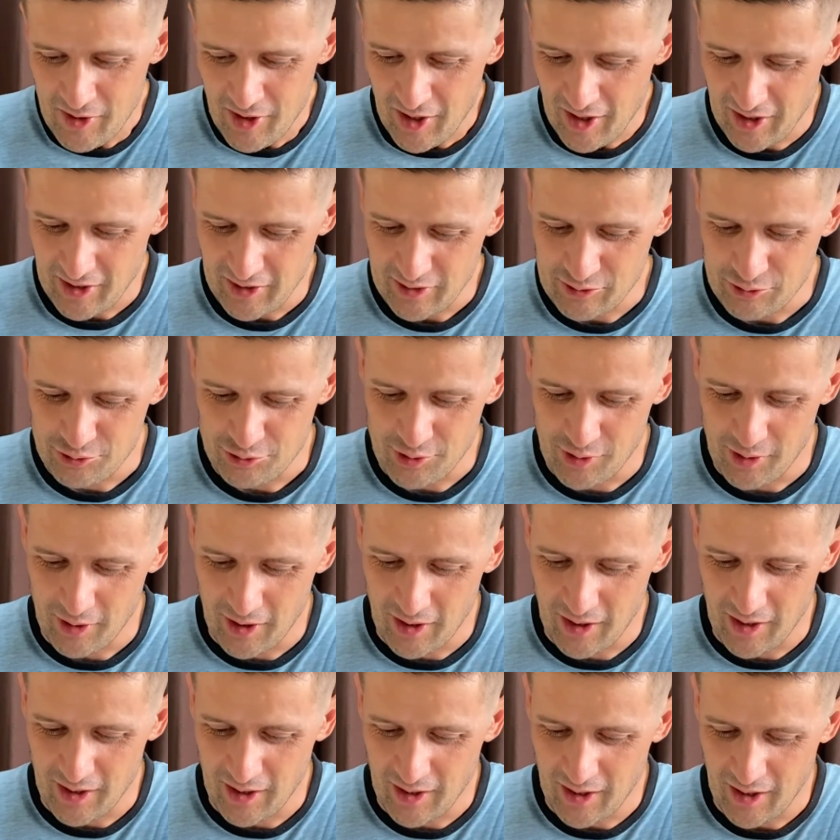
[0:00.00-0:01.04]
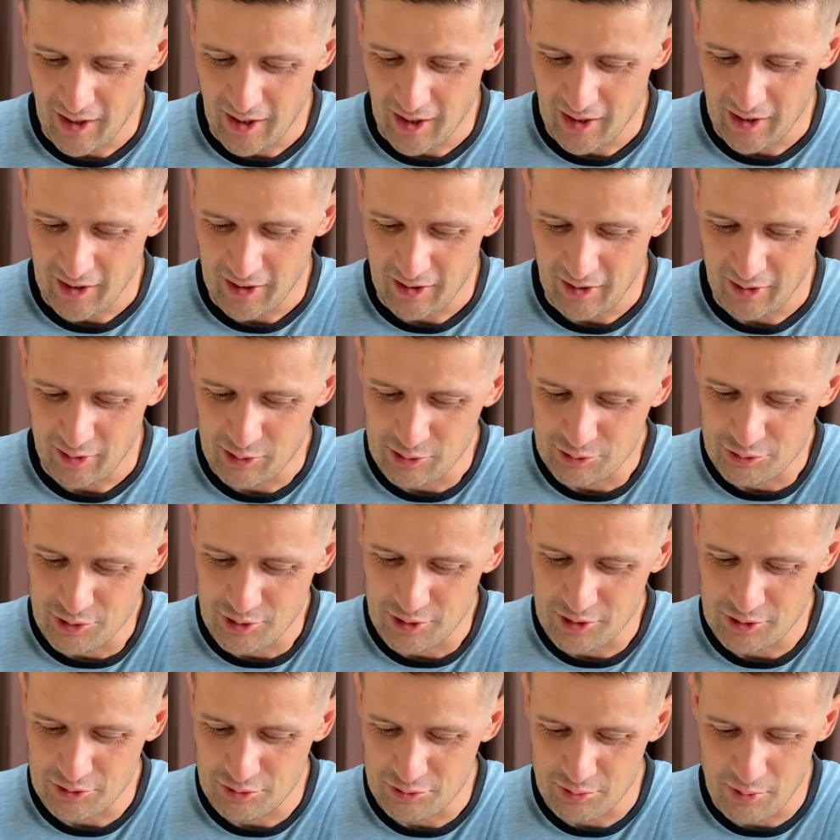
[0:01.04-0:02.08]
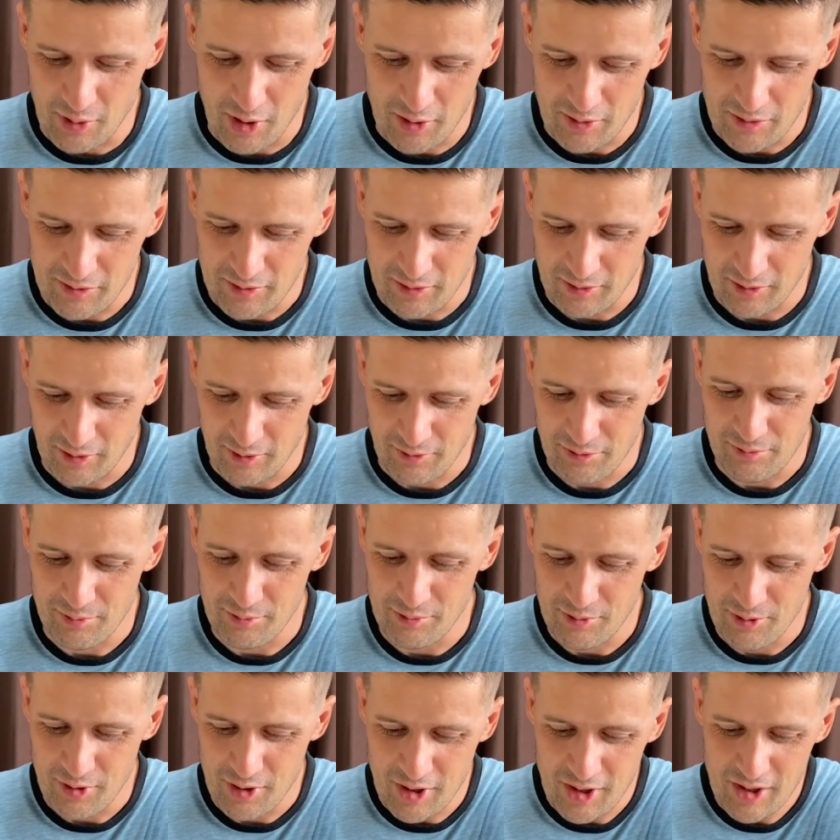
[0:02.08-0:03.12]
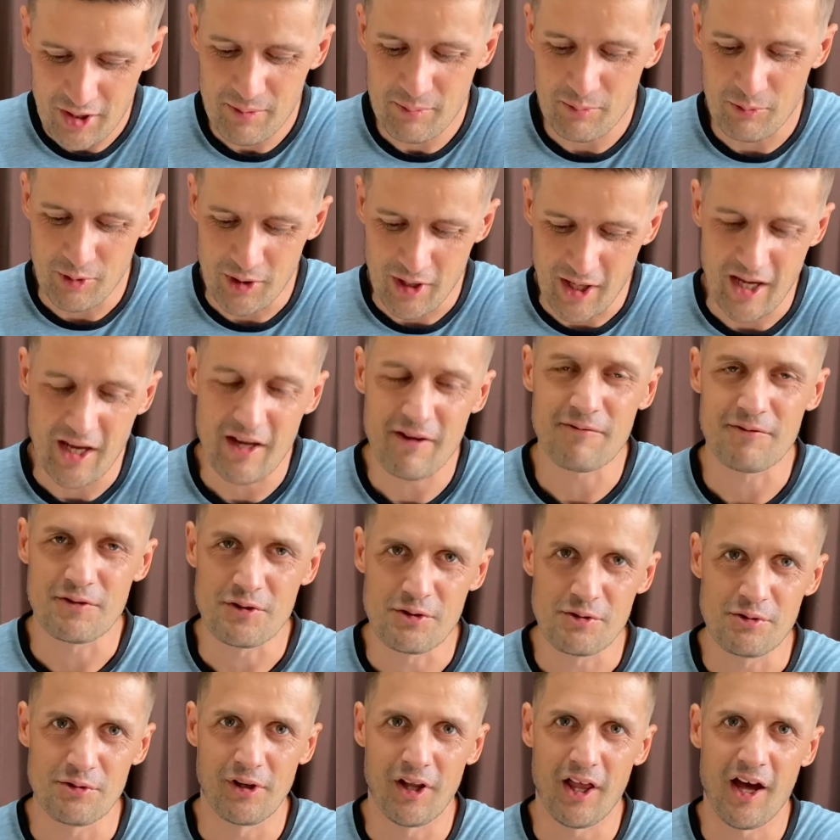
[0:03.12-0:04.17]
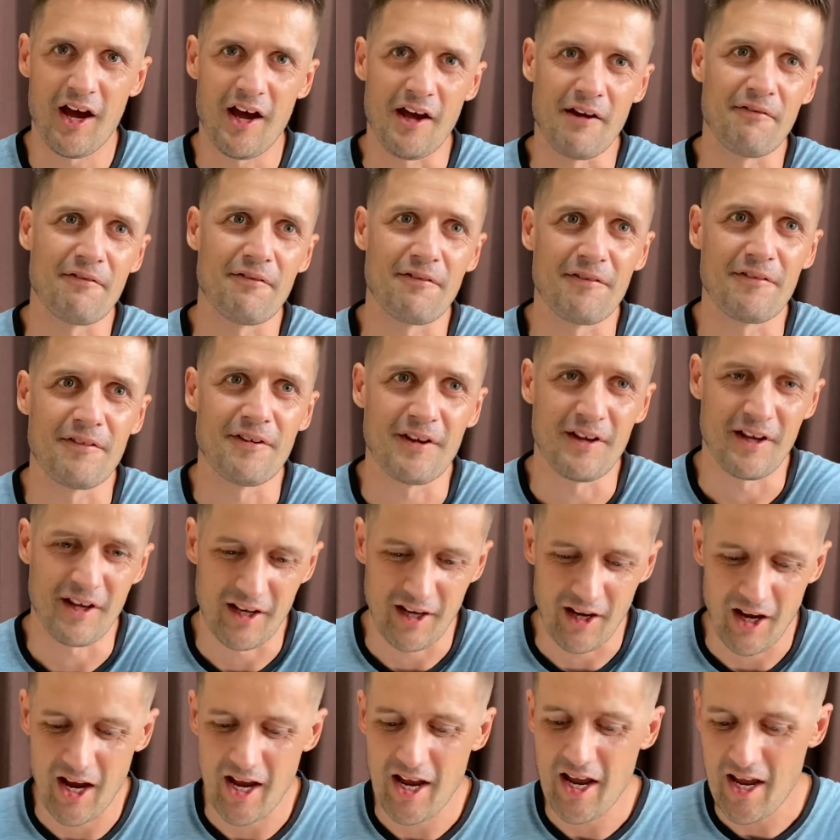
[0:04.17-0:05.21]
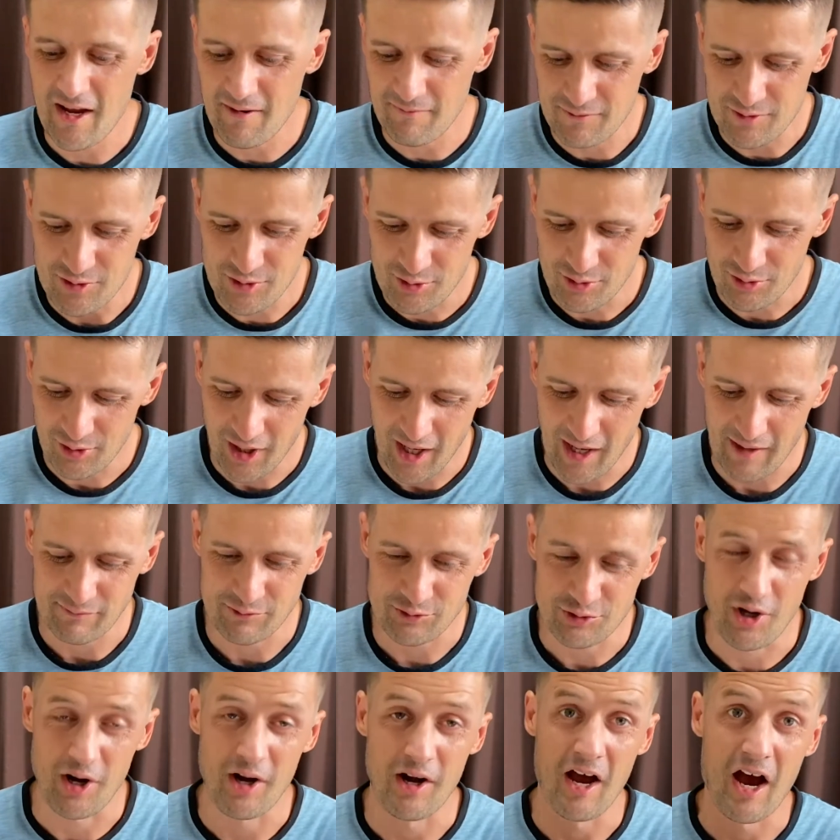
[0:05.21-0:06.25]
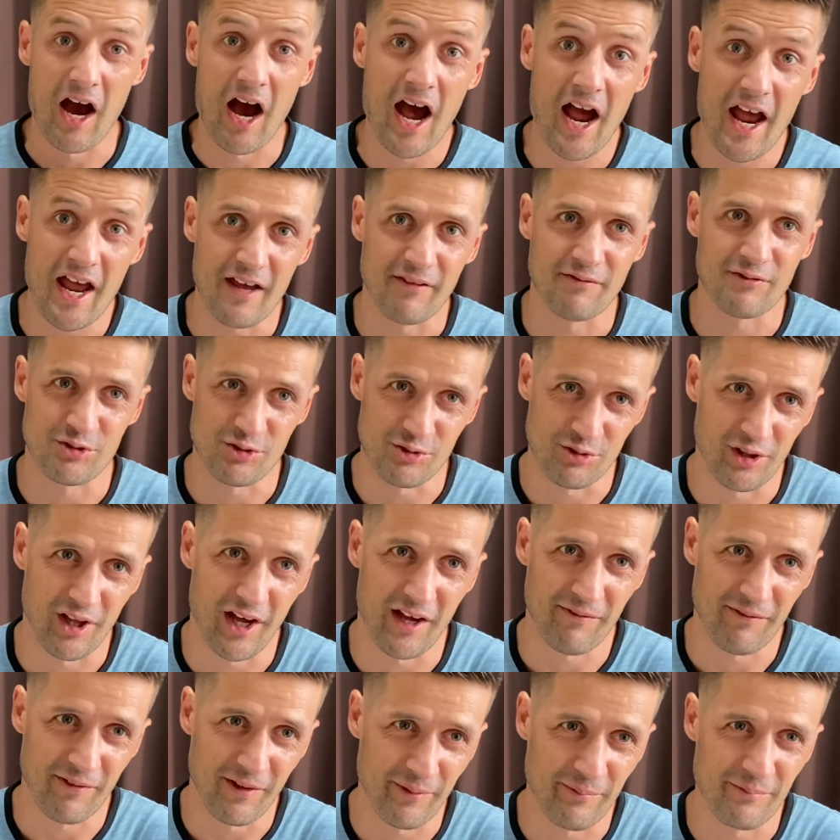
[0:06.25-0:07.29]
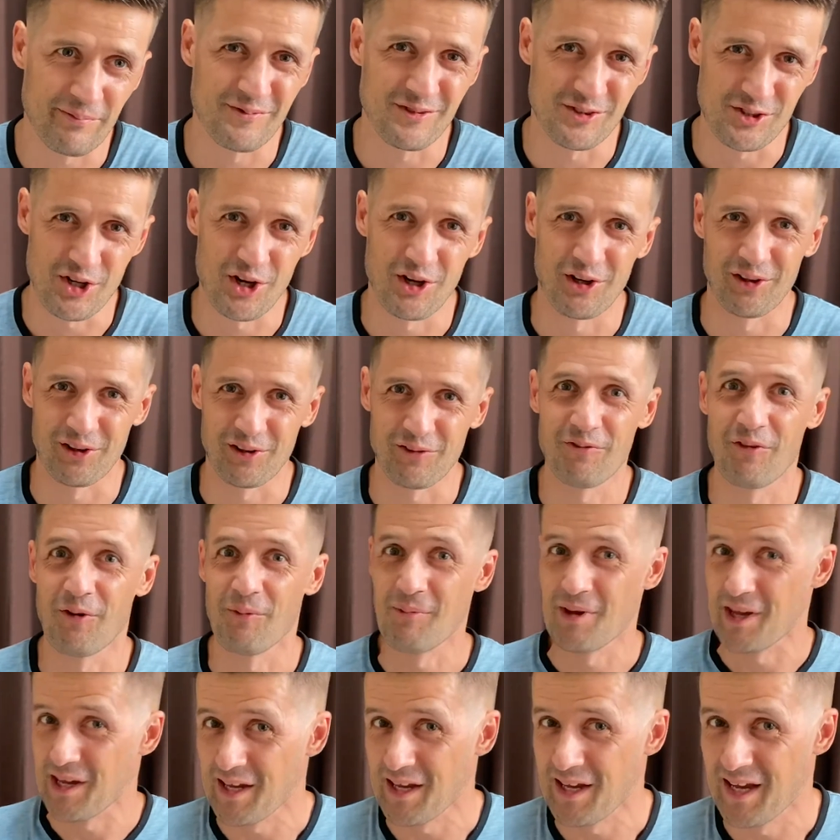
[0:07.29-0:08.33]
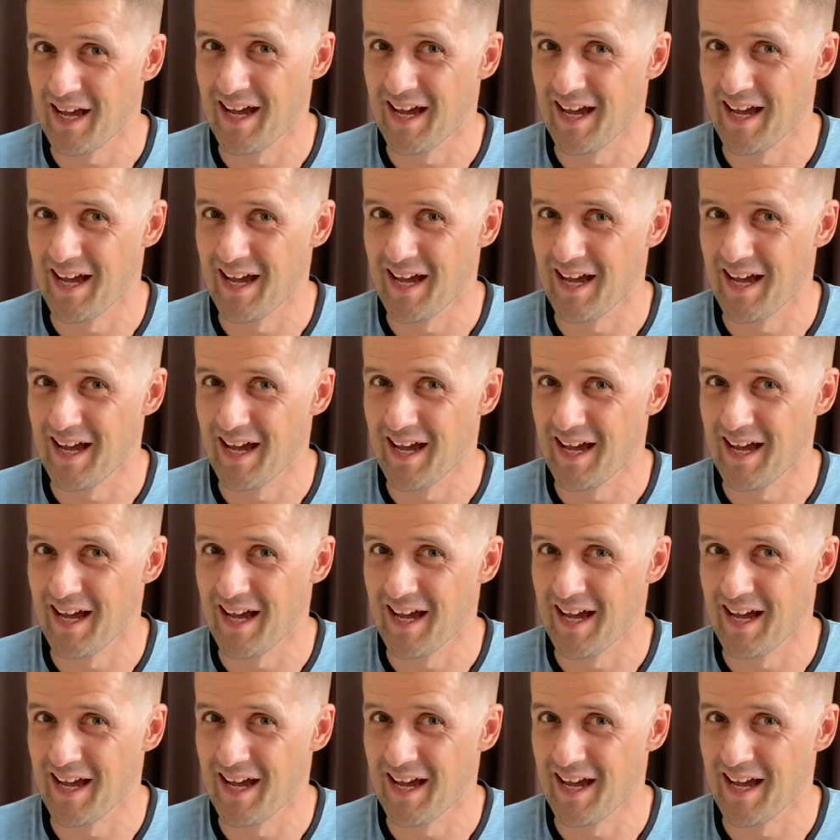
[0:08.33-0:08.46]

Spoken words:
And so I also just wrote, you know, through him we have true life. And I have true life. Sorry, I have true life. I'm journaling for me.